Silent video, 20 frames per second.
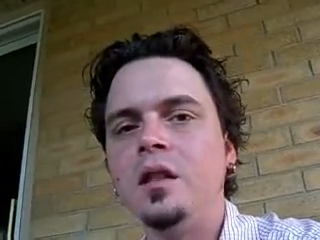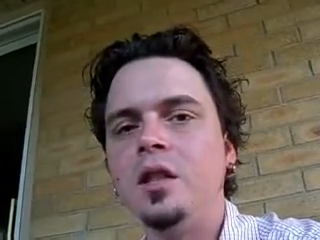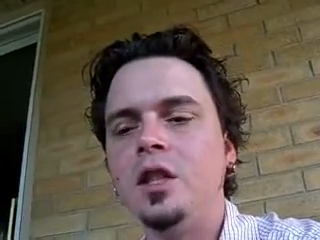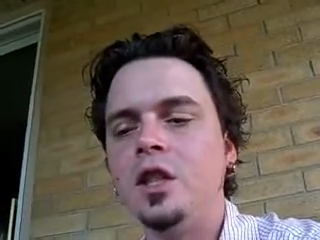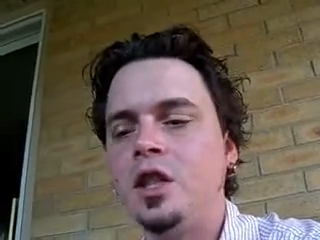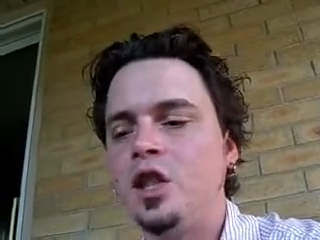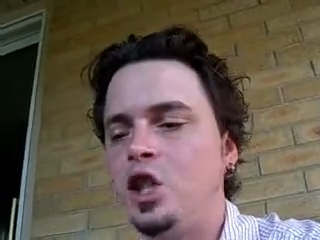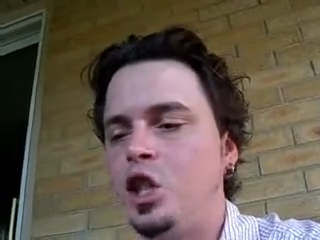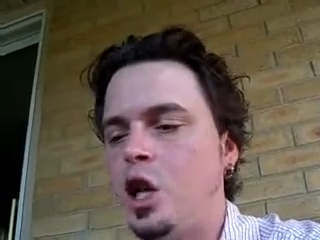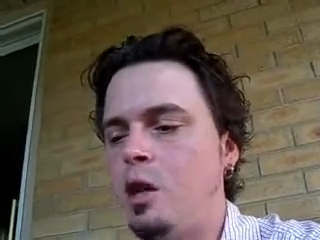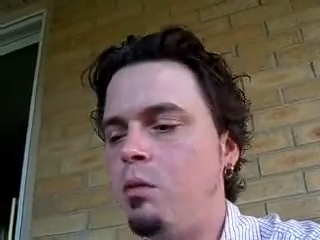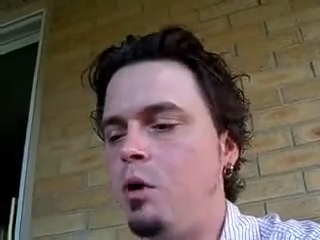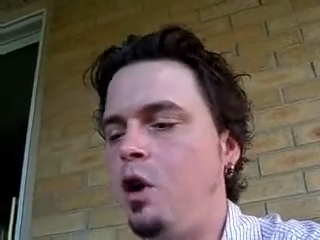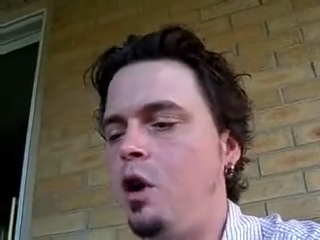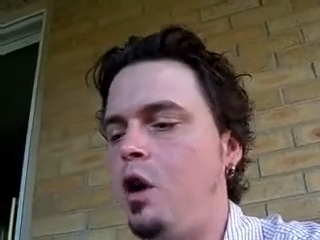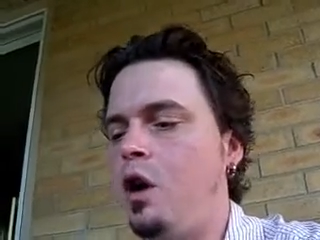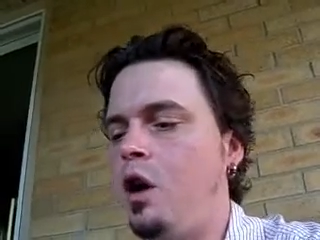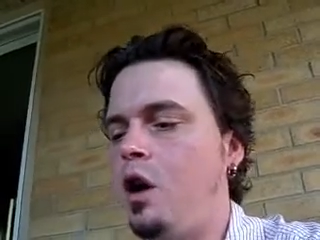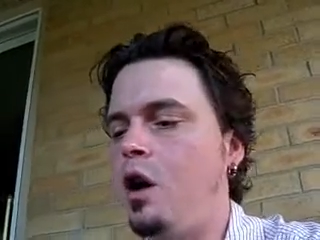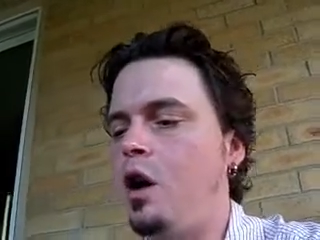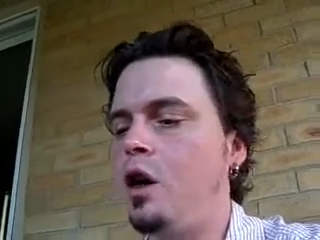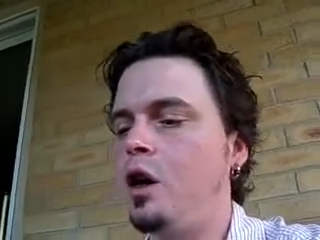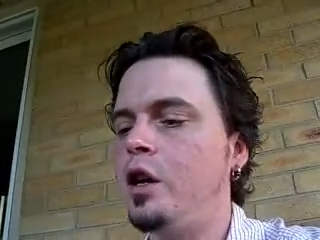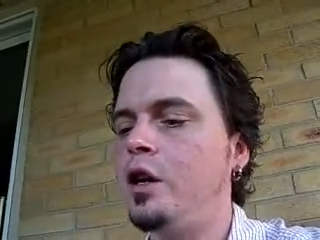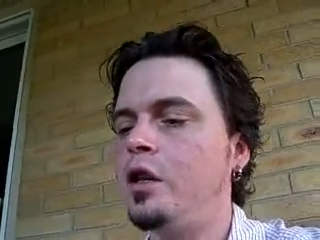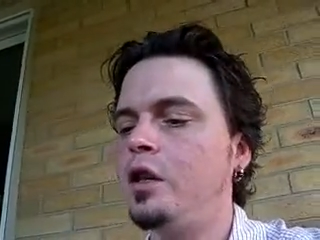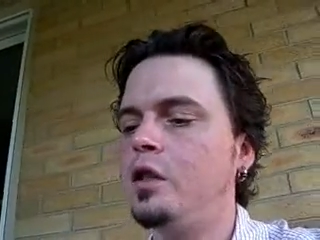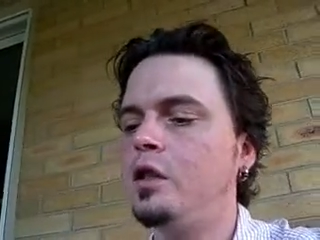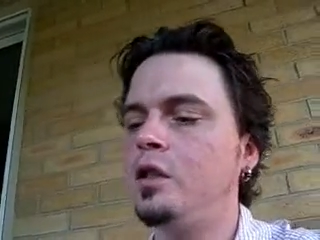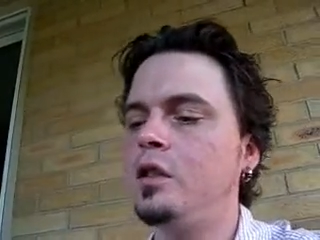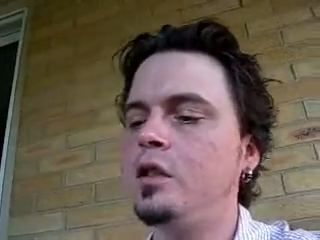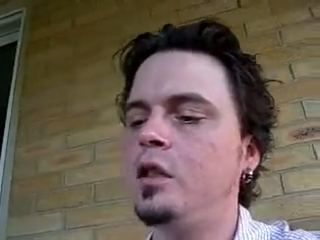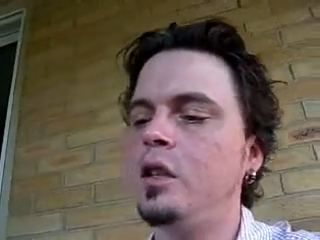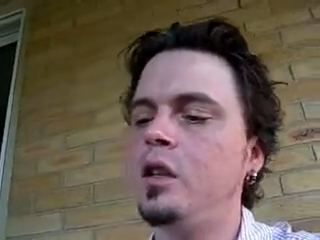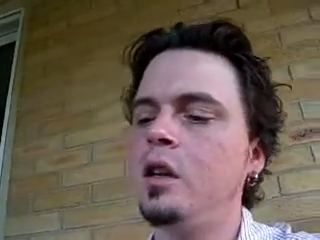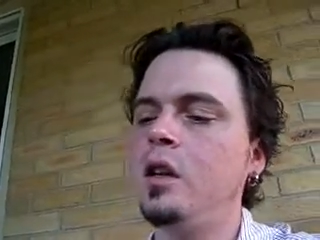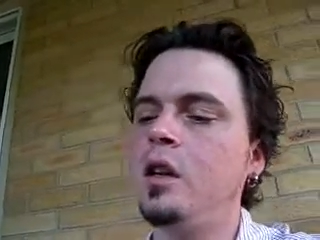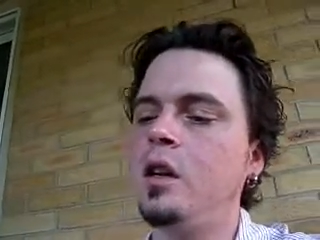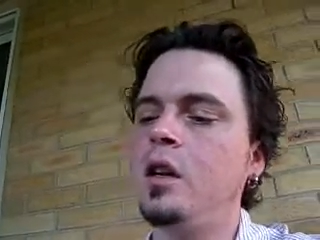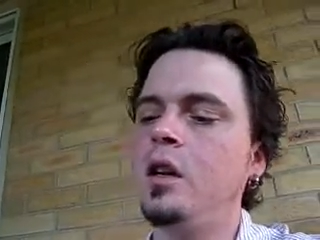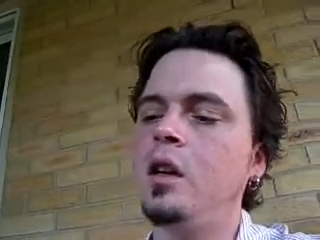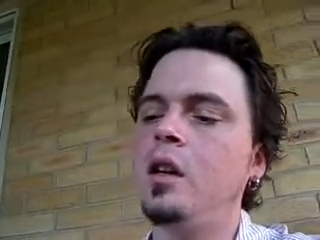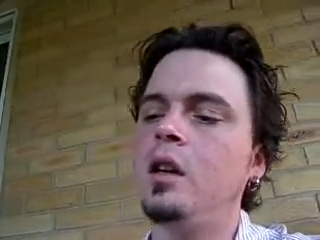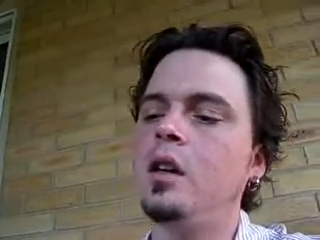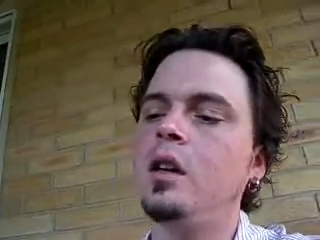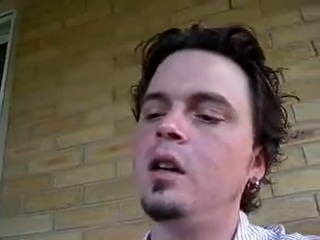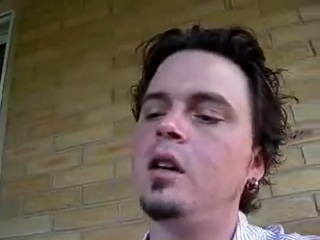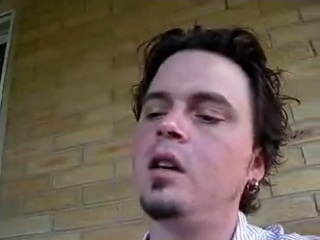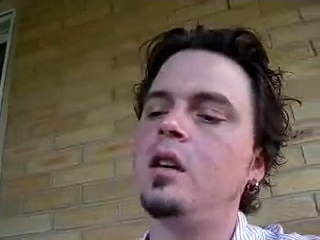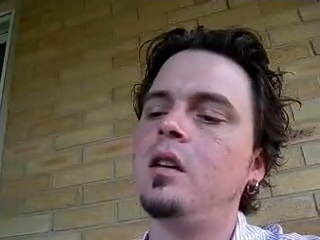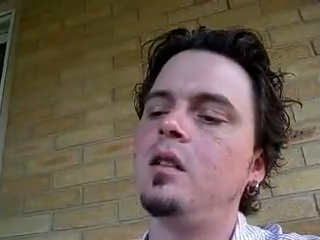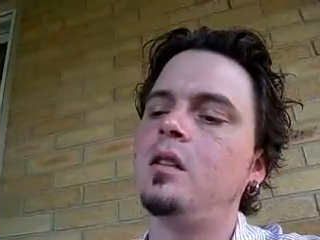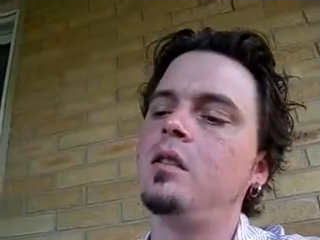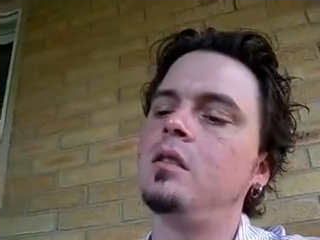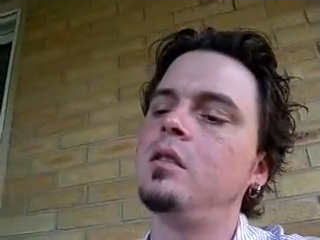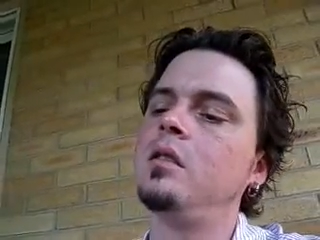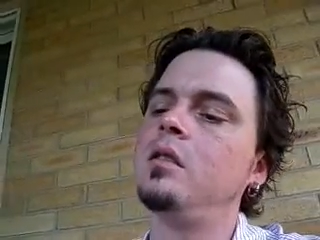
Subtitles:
Stabilize. Yeah.